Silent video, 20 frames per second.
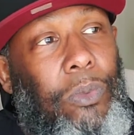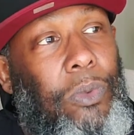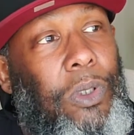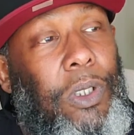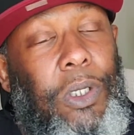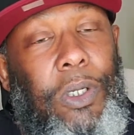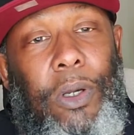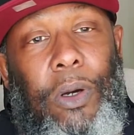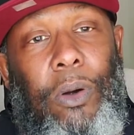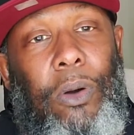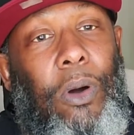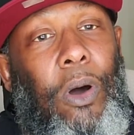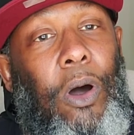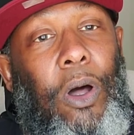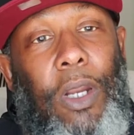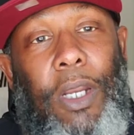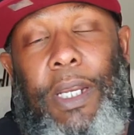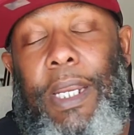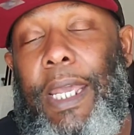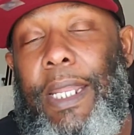you know,
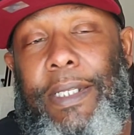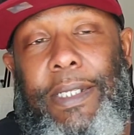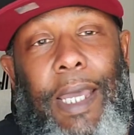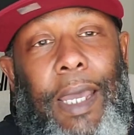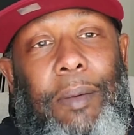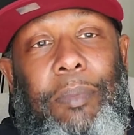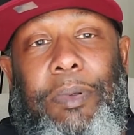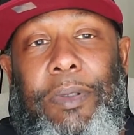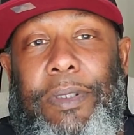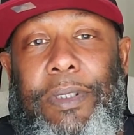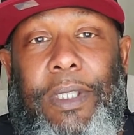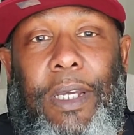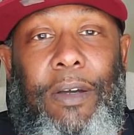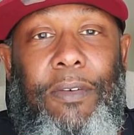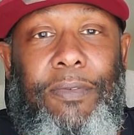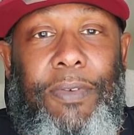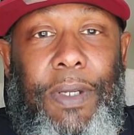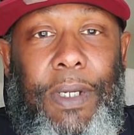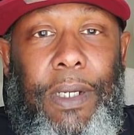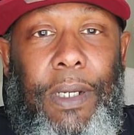all of that type of
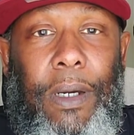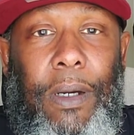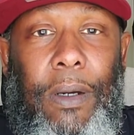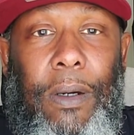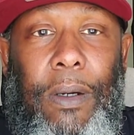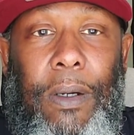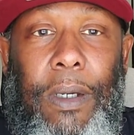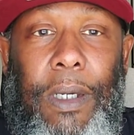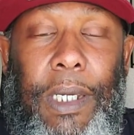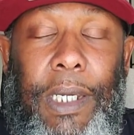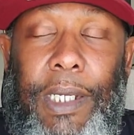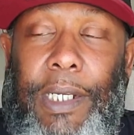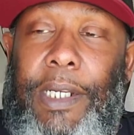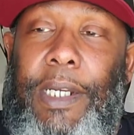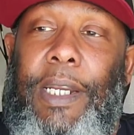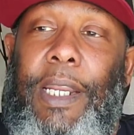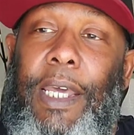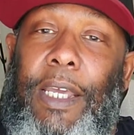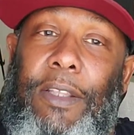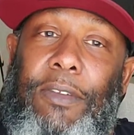stuff in the
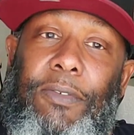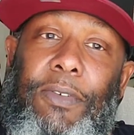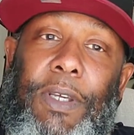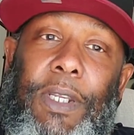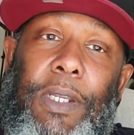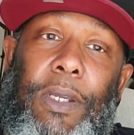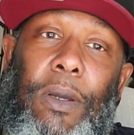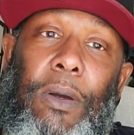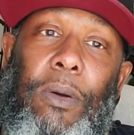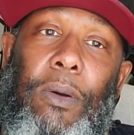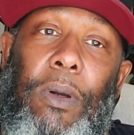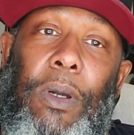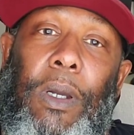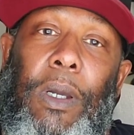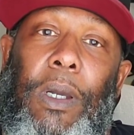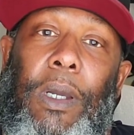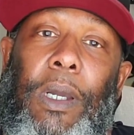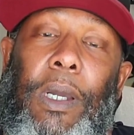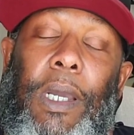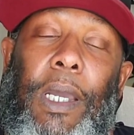next video.
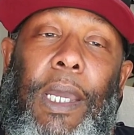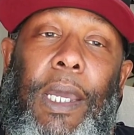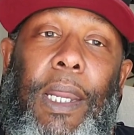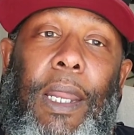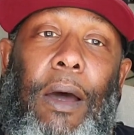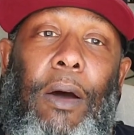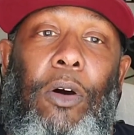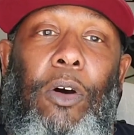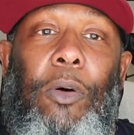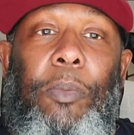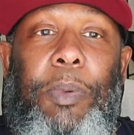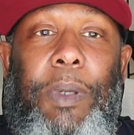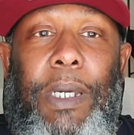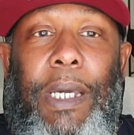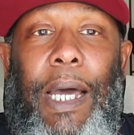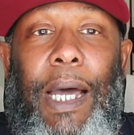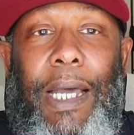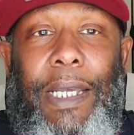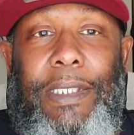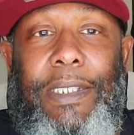And I hope you
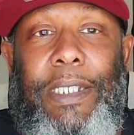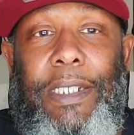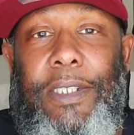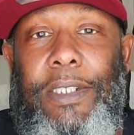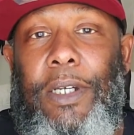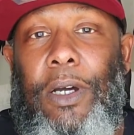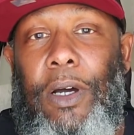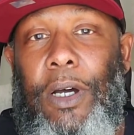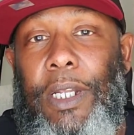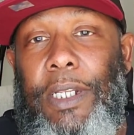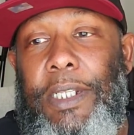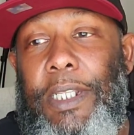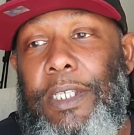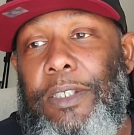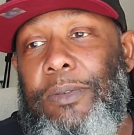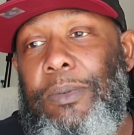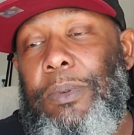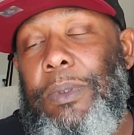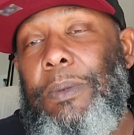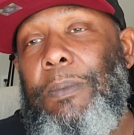guys enjoyed
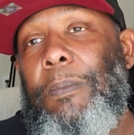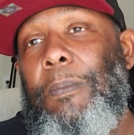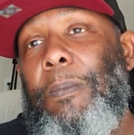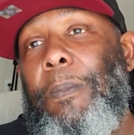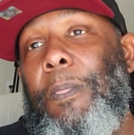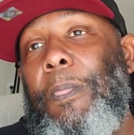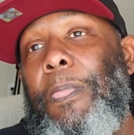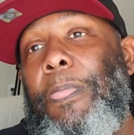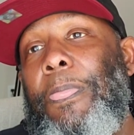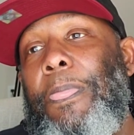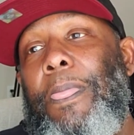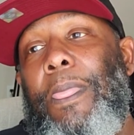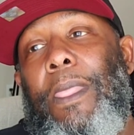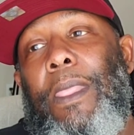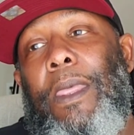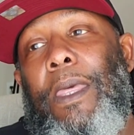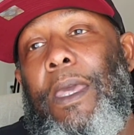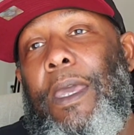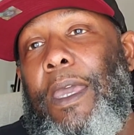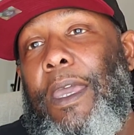this one.
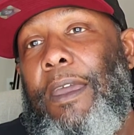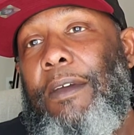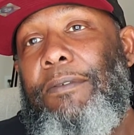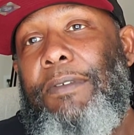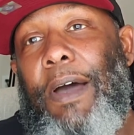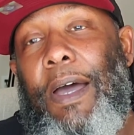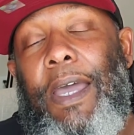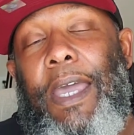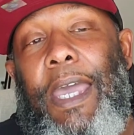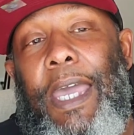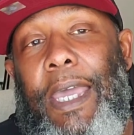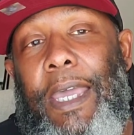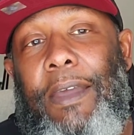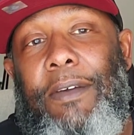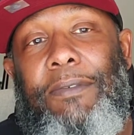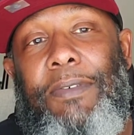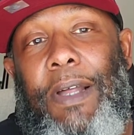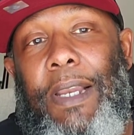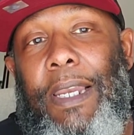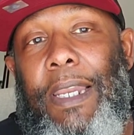If
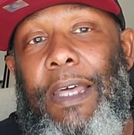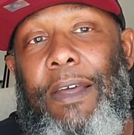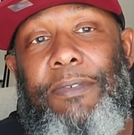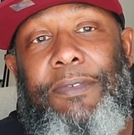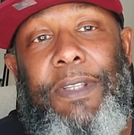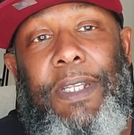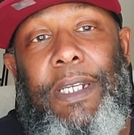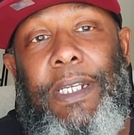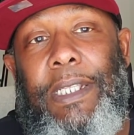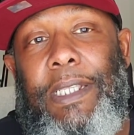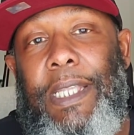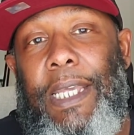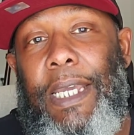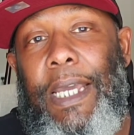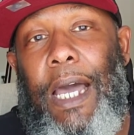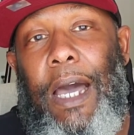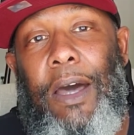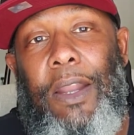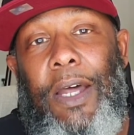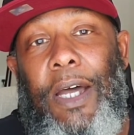I left
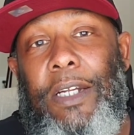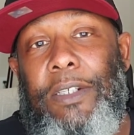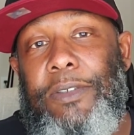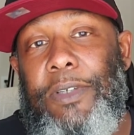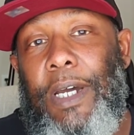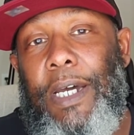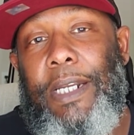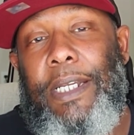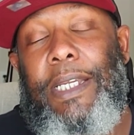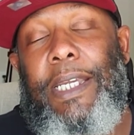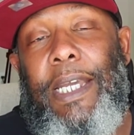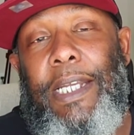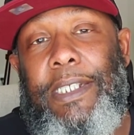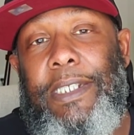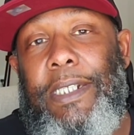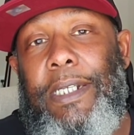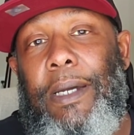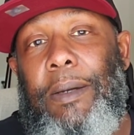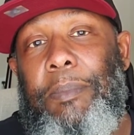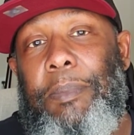anything out, I'll try to
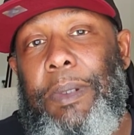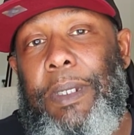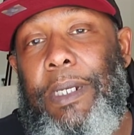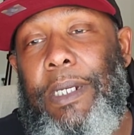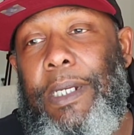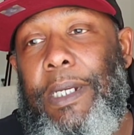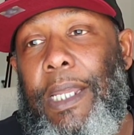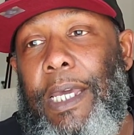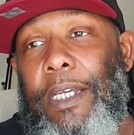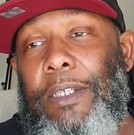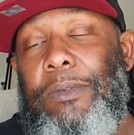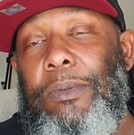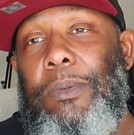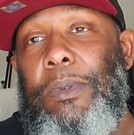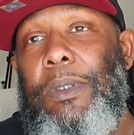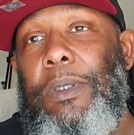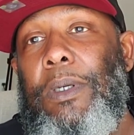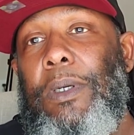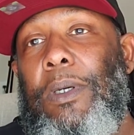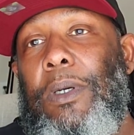catch it up in the next
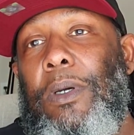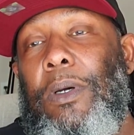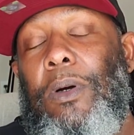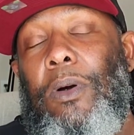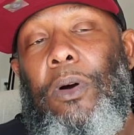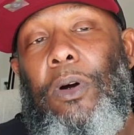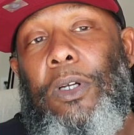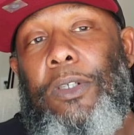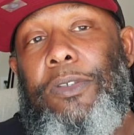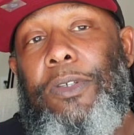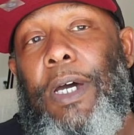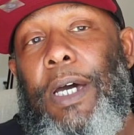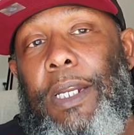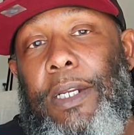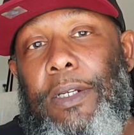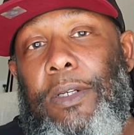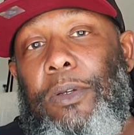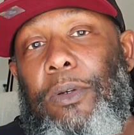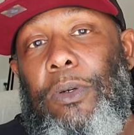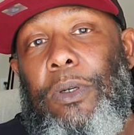one or try
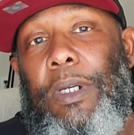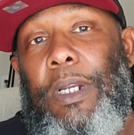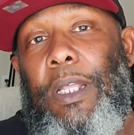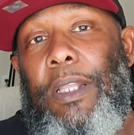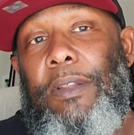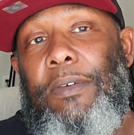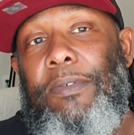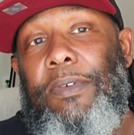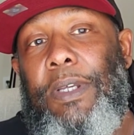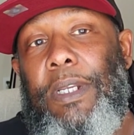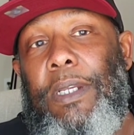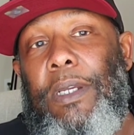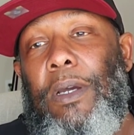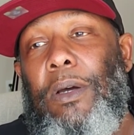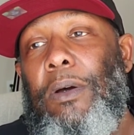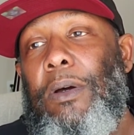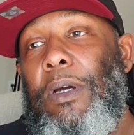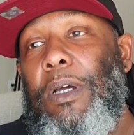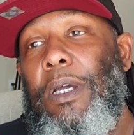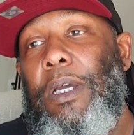to do another
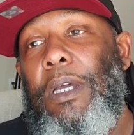video.